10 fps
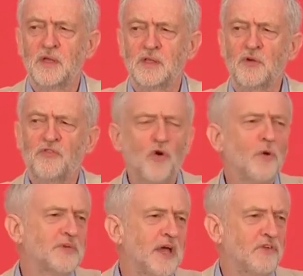The
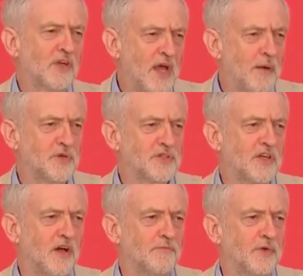reform David Cameron's
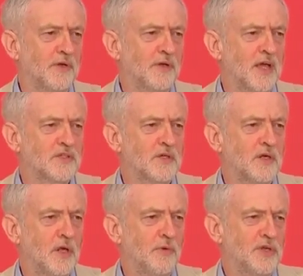government has
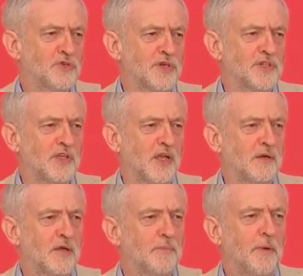no interest
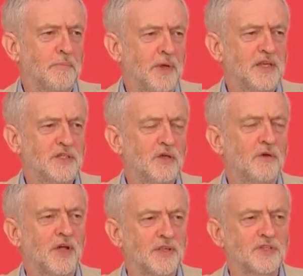in, but plenty
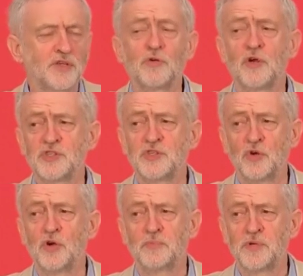of others across
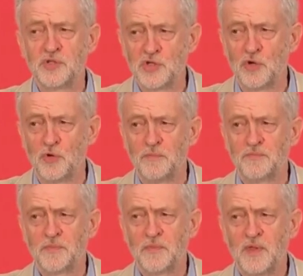Europe do.
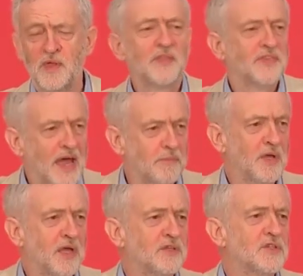That
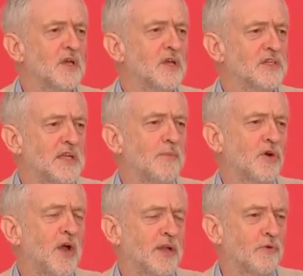means
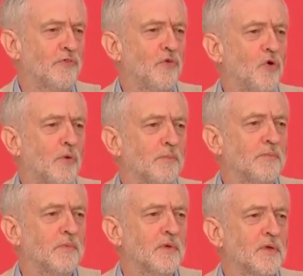democratic reform
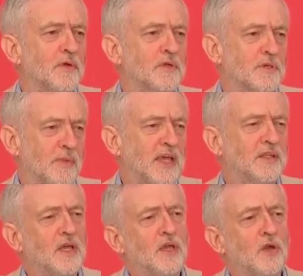to
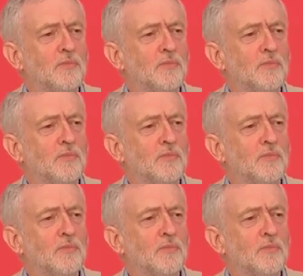make the EU